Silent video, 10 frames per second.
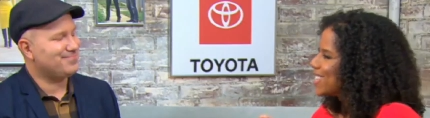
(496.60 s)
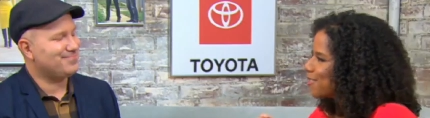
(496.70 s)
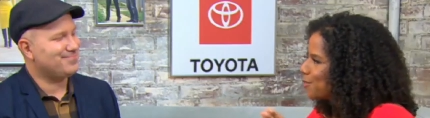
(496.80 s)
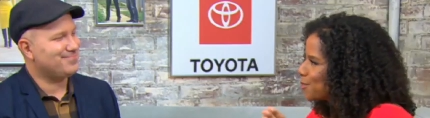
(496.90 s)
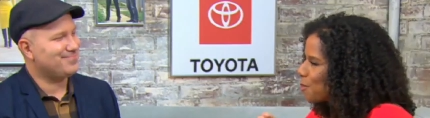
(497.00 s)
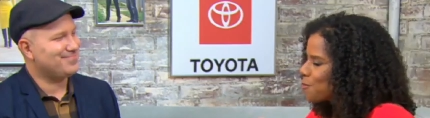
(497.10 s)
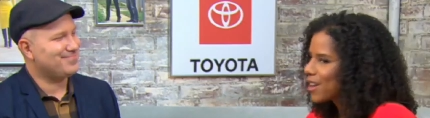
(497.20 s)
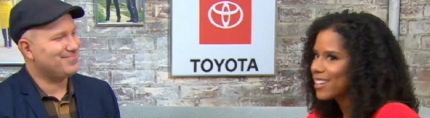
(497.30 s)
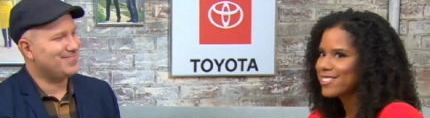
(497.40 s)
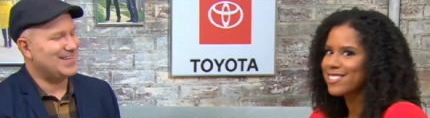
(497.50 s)
Speaker 1: thank you so
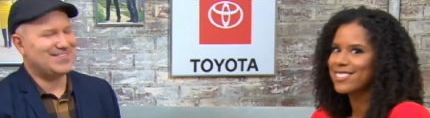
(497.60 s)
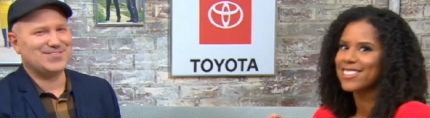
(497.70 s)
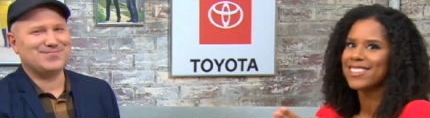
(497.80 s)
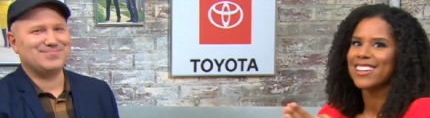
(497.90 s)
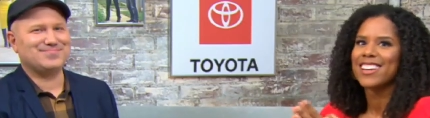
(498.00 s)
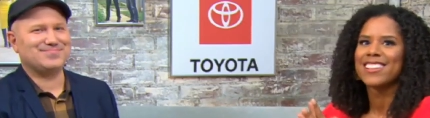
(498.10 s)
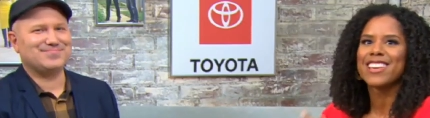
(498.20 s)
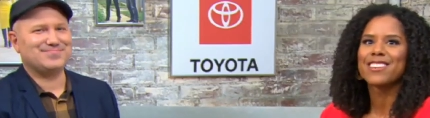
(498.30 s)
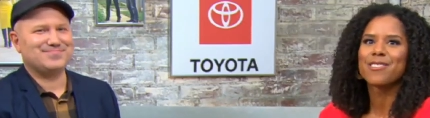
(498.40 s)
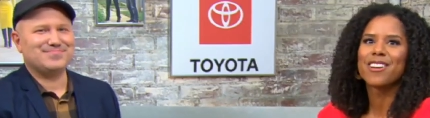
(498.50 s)
much. Thank you.
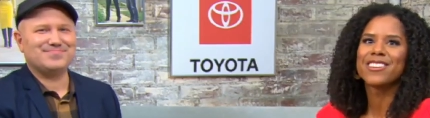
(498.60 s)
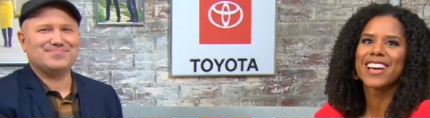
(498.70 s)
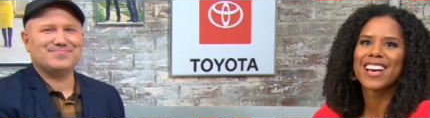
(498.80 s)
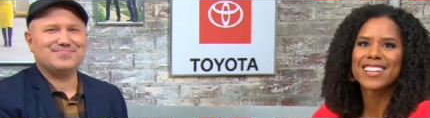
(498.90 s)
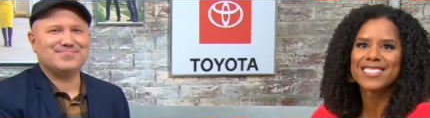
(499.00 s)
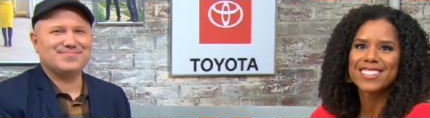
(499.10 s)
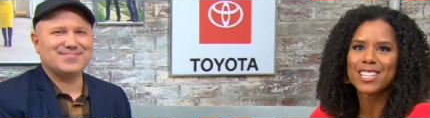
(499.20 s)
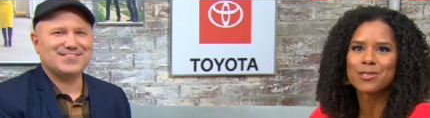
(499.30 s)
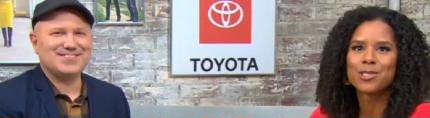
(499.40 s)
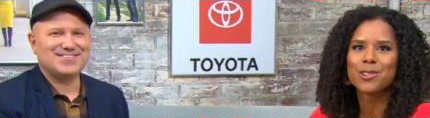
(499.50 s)
Thank you all, you guys. Thanks
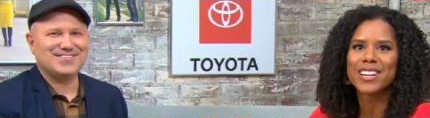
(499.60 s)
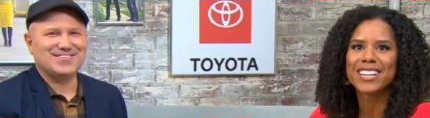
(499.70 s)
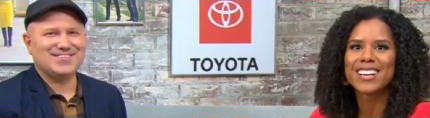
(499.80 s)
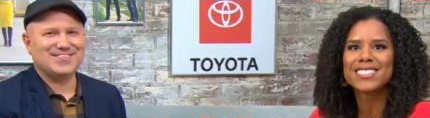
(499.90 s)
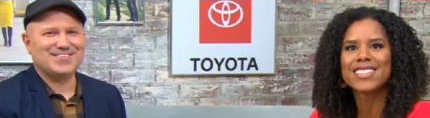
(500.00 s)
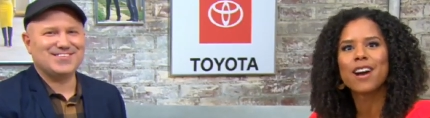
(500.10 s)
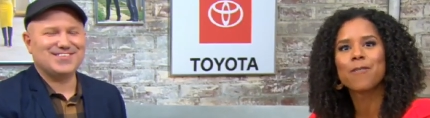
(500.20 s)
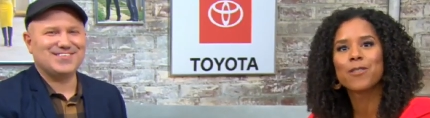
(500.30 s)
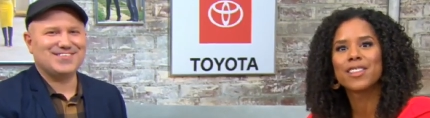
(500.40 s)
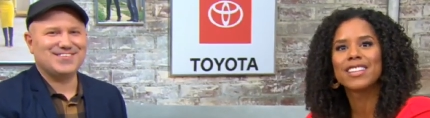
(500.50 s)
for joining us. Now,
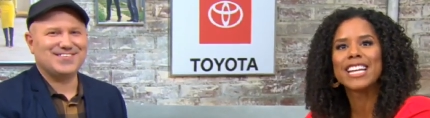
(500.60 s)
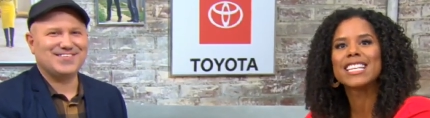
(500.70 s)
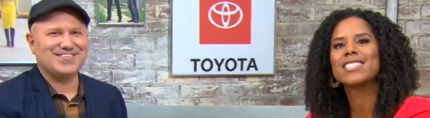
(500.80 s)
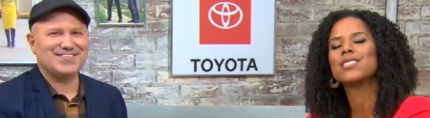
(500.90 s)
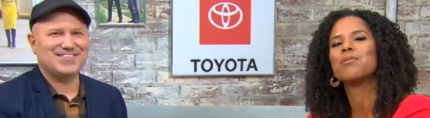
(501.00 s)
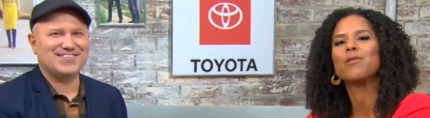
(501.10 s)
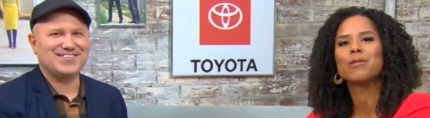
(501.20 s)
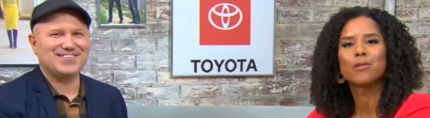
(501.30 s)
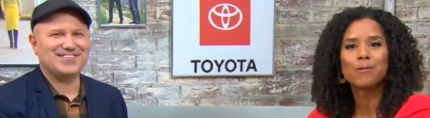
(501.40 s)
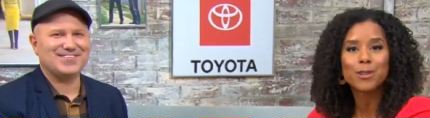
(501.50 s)
for the latest movie
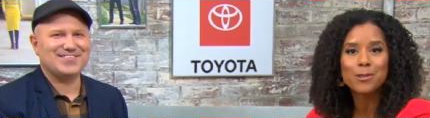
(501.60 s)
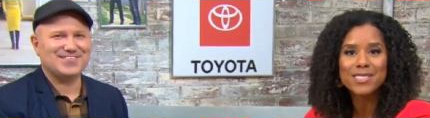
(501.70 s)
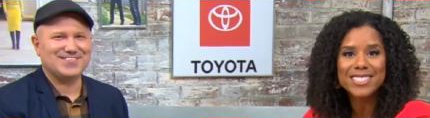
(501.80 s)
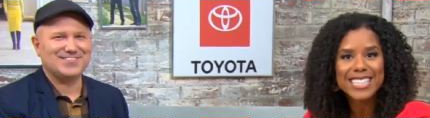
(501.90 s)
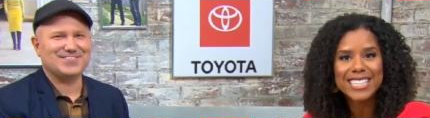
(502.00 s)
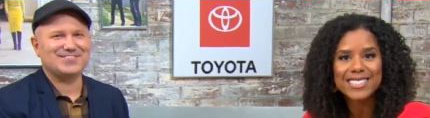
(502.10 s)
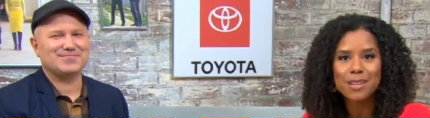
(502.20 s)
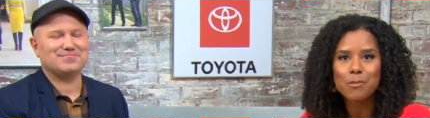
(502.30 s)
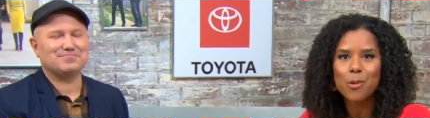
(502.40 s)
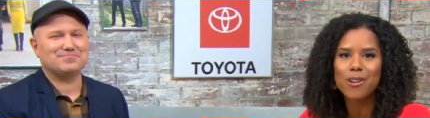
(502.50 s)
reviews, tickets, and
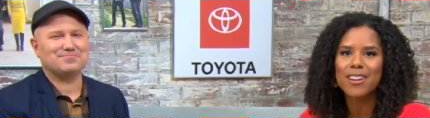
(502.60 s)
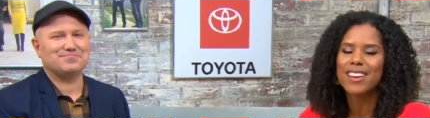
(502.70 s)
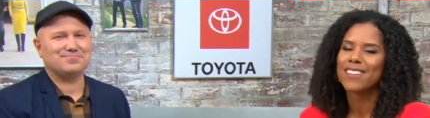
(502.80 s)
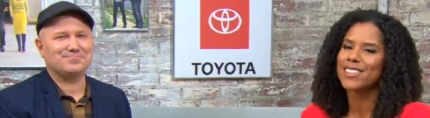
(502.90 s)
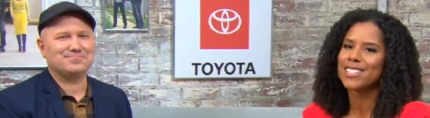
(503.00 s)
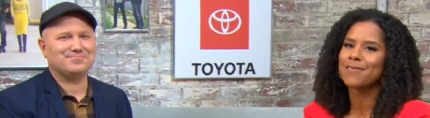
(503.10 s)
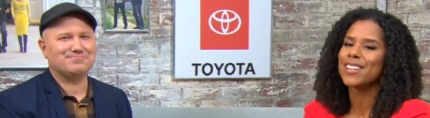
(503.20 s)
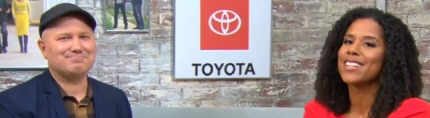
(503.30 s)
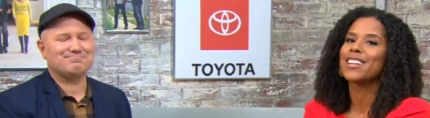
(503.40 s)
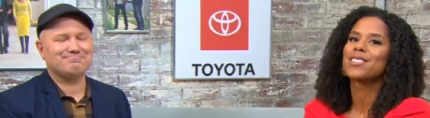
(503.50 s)
more, visit
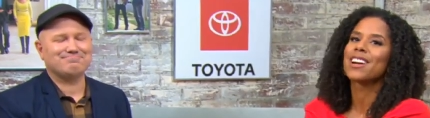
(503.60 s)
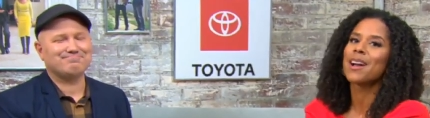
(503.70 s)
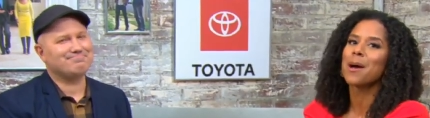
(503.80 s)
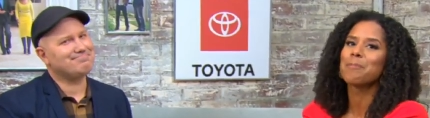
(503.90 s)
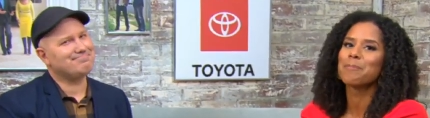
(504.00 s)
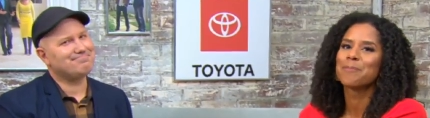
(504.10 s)
fandango.com.